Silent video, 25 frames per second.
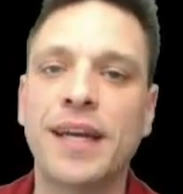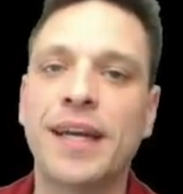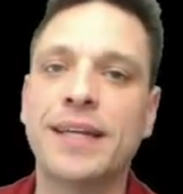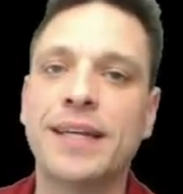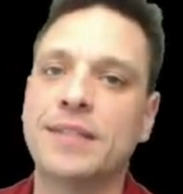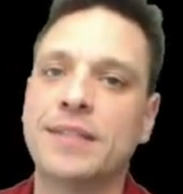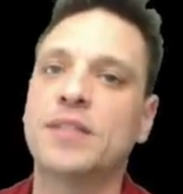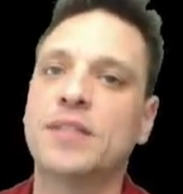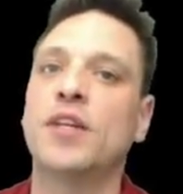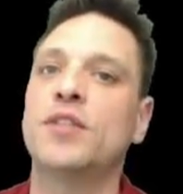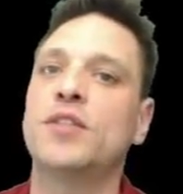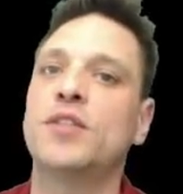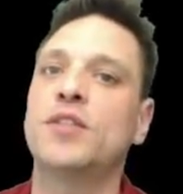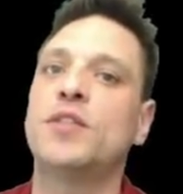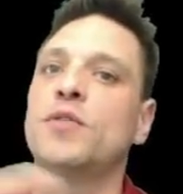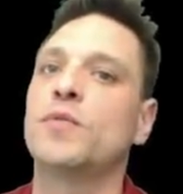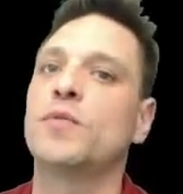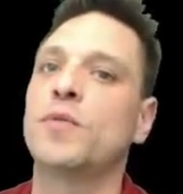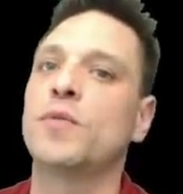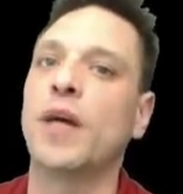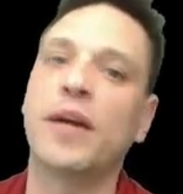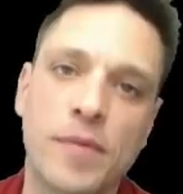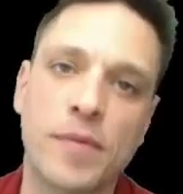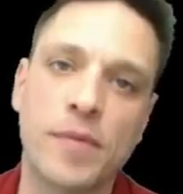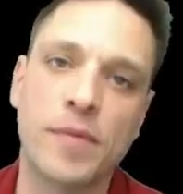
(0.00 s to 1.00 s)
It starts you
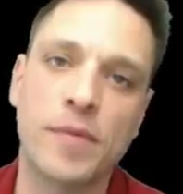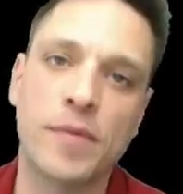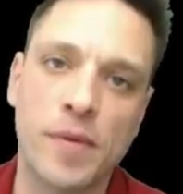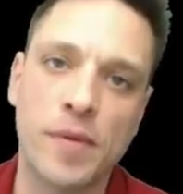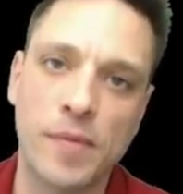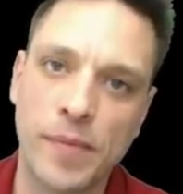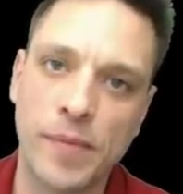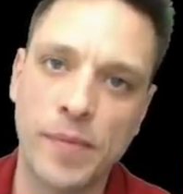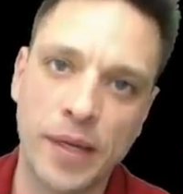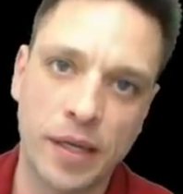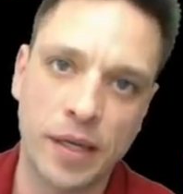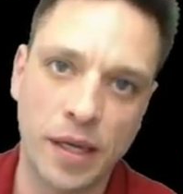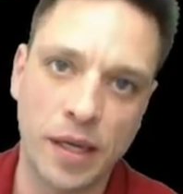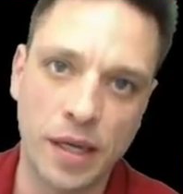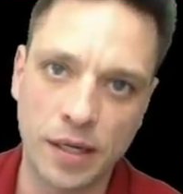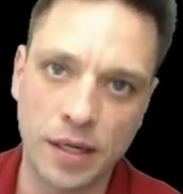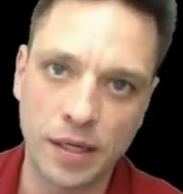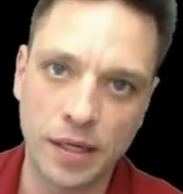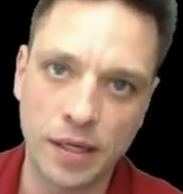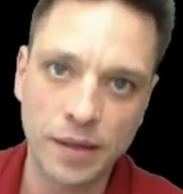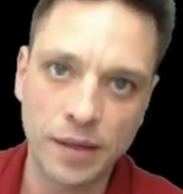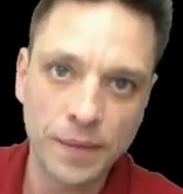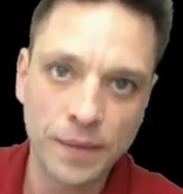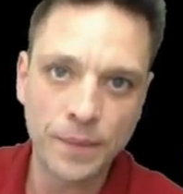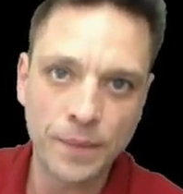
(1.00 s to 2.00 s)
right from the
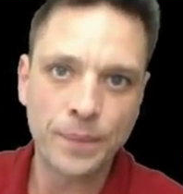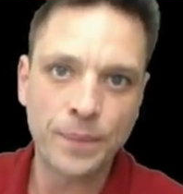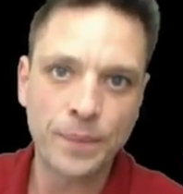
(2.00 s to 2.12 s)
beginning.